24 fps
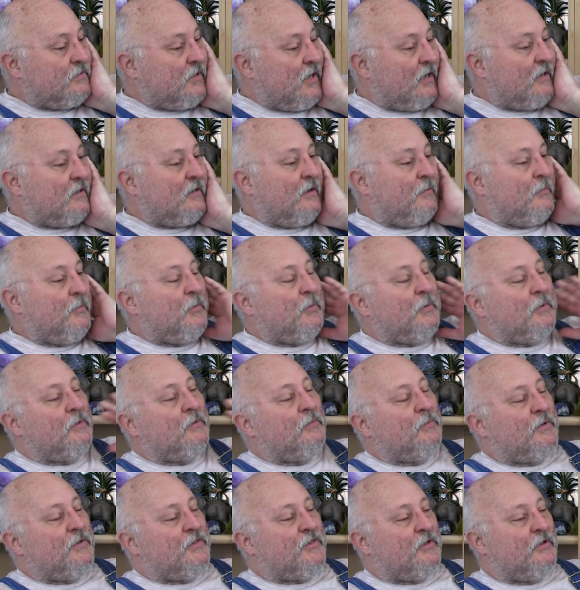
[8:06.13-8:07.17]
I, I mean,
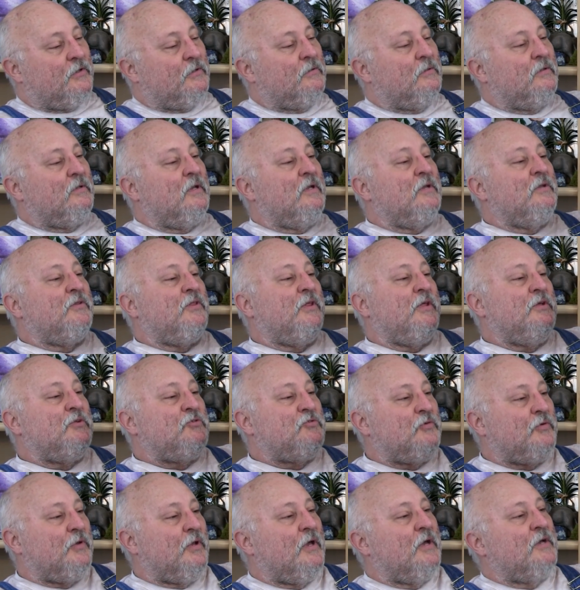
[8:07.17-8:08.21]
with the the
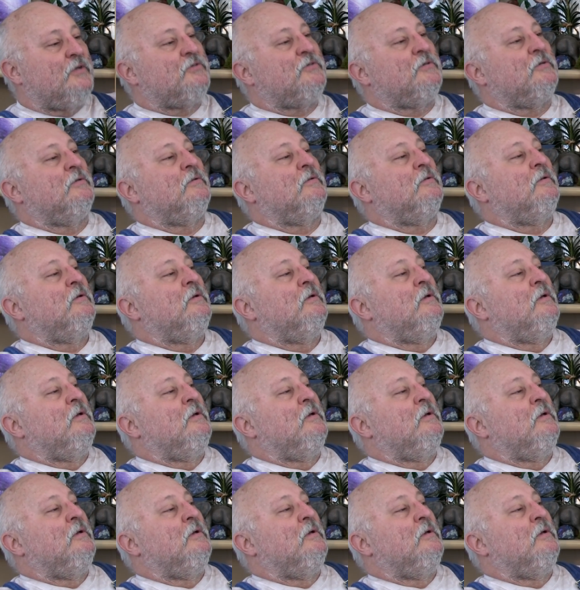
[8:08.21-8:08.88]
introduction